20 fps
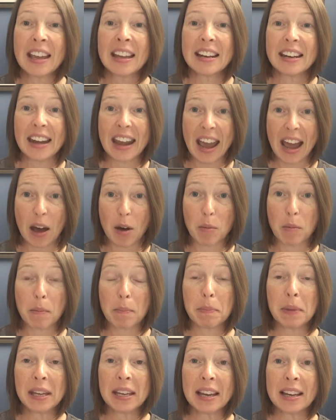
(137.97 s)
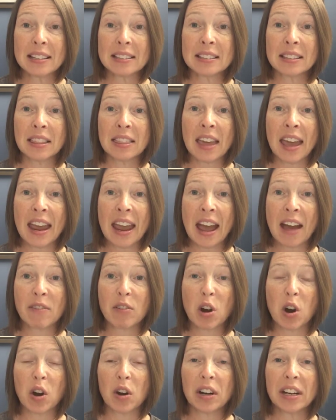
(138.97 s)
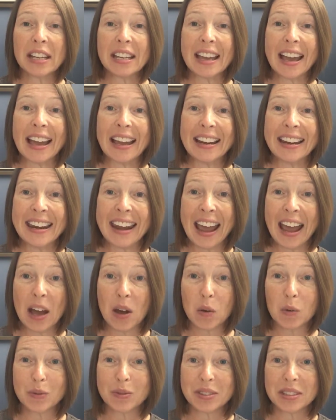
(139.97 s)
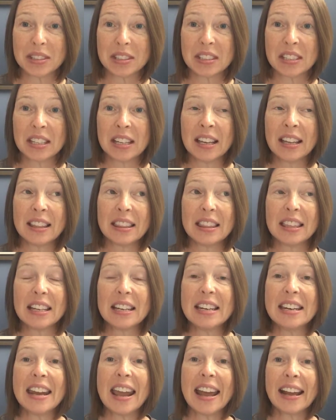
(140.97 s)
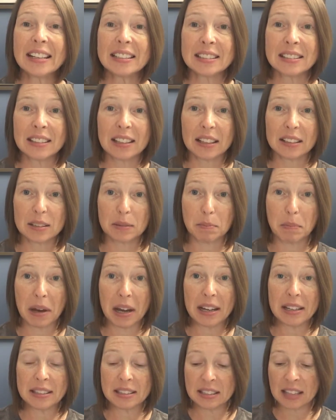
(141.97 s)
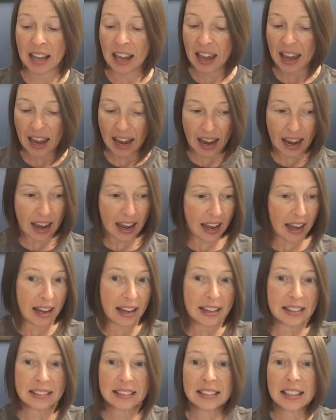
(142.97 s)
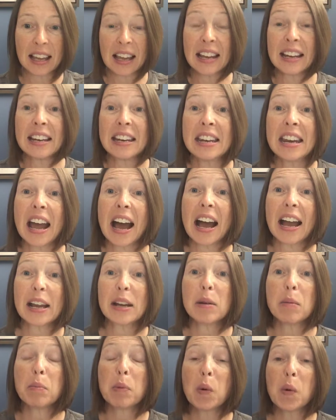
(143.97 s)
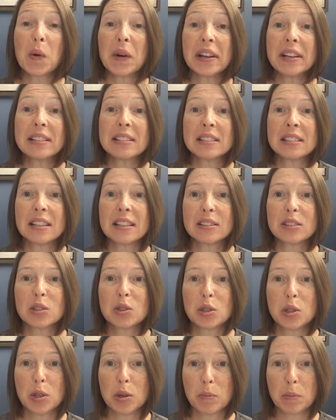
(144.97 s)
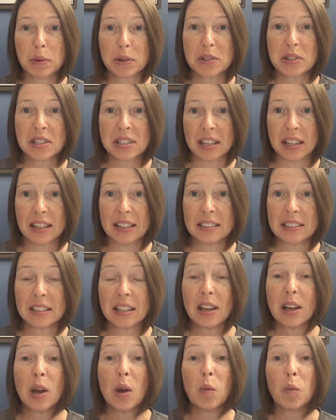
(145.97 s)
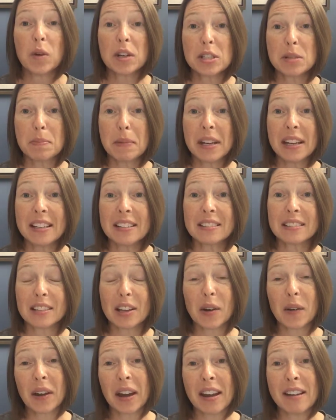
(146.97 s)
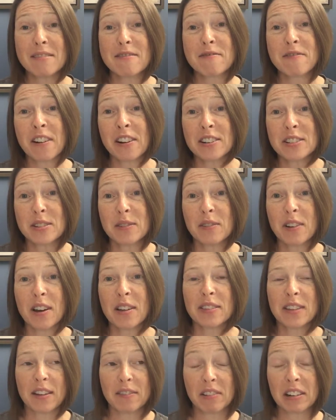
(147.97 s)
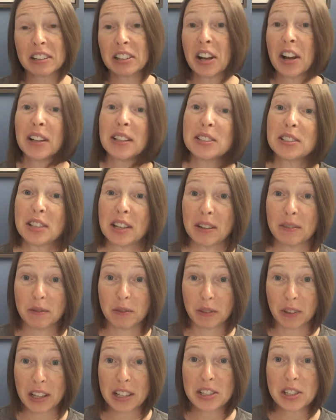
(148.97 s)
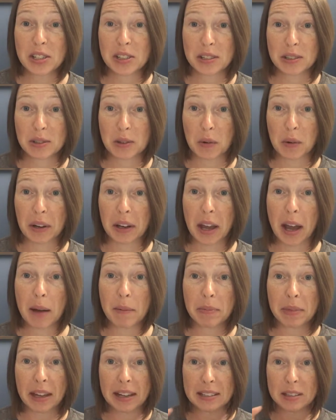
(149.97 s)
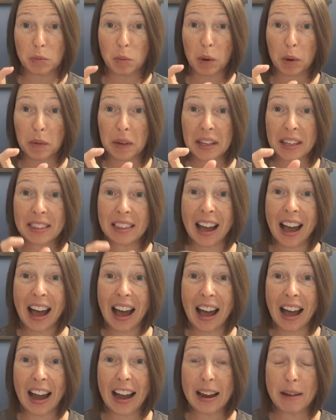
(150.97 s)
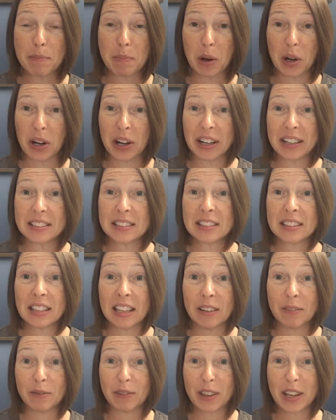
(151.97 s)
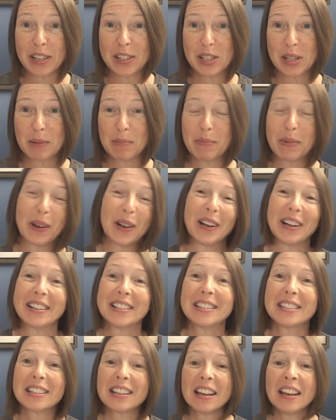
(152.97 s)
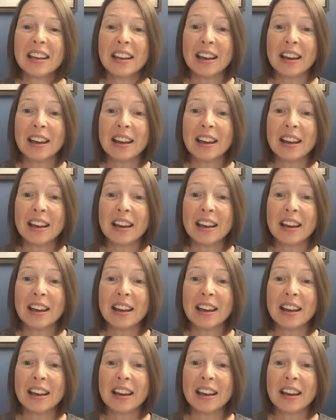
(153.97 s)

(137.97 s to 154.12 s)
Now, because they have already announced the next 6 months as 9.62%, which means, okay, first of all, they've acknowledged that inflation is going up. That's where we get the I bonds, the inflation bonds.